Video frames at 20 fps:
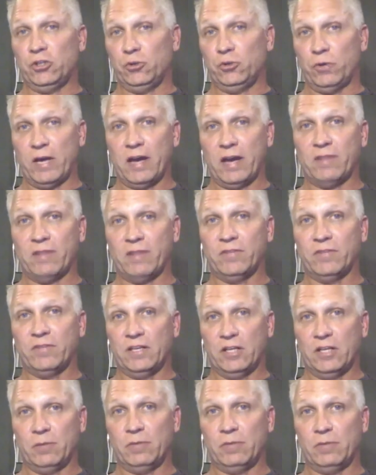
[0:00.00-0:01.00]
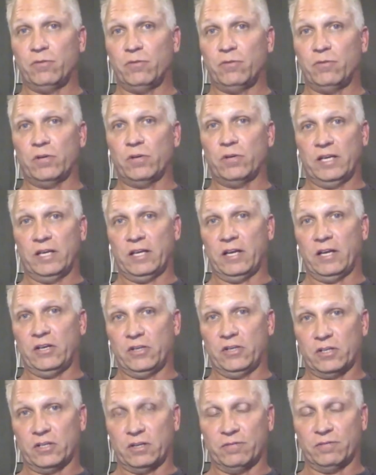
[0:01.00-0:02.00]
have not done before, getting out of
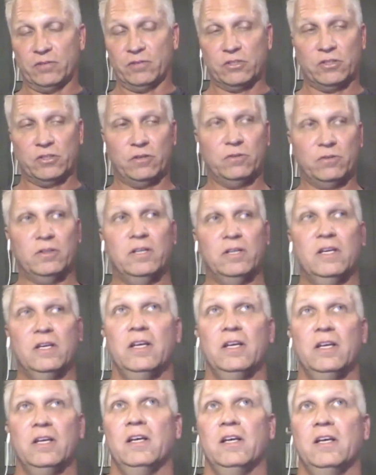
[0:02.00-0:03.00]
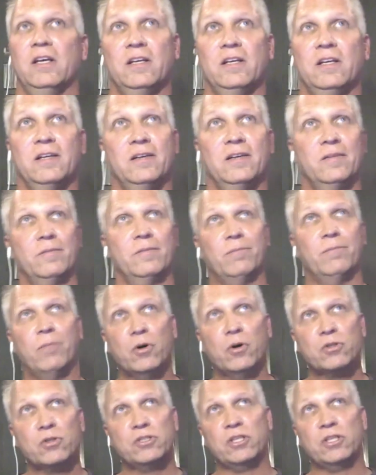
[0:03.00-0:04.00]
your comfort zone,
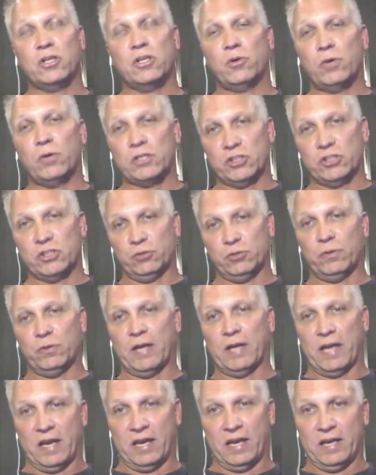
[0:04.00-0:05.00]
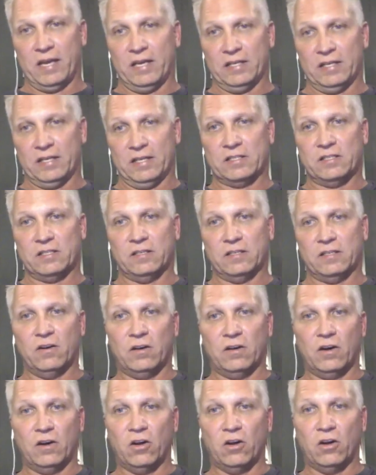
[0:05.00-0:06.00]
most of the questions when I ask
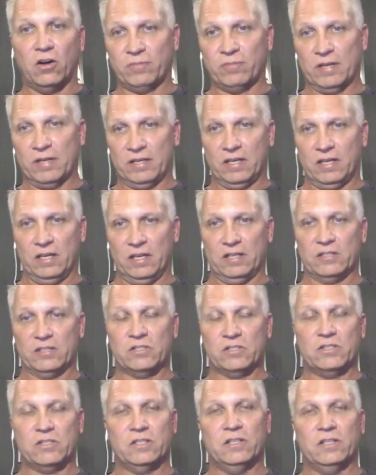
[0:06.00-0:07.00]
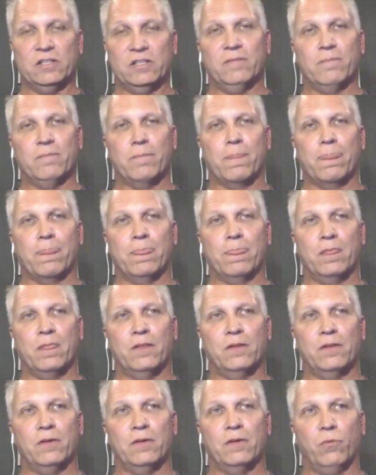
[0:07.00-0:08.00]
all of my guests,
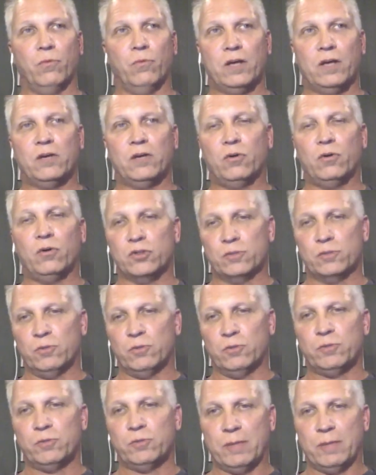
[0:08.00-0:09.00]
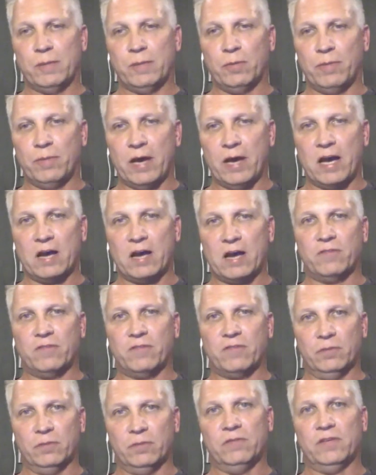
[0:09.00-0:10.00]
what holds most people back
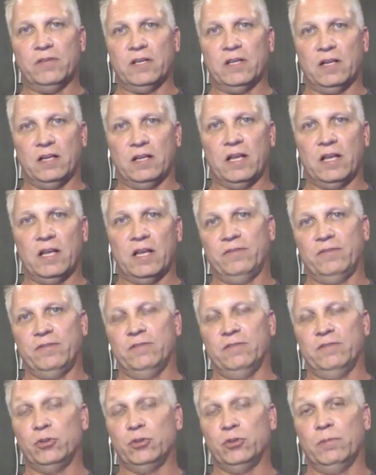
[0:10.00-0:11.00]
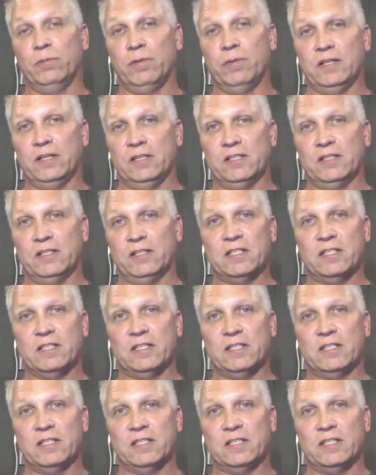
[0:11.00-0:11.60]
from living a life of true abundance?